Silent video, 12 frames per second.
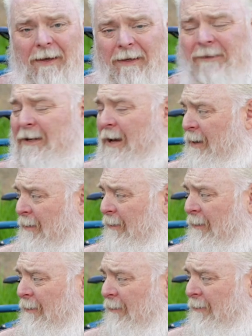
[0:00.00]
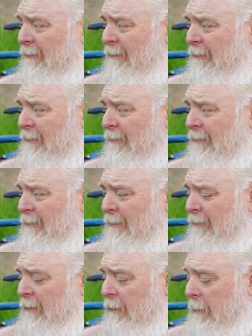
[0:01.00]

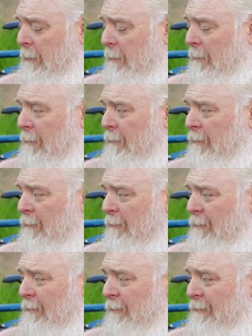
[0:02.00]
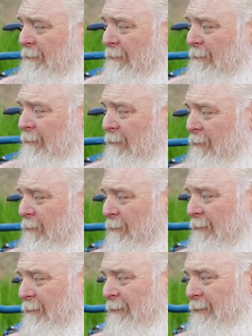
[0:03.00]

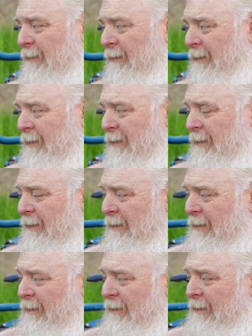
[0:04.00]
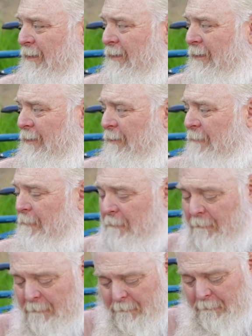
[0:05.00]

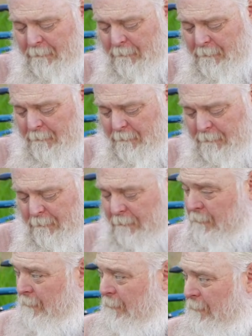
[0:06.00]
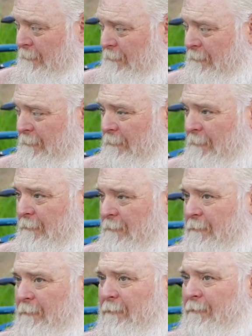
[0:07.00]
[no speech]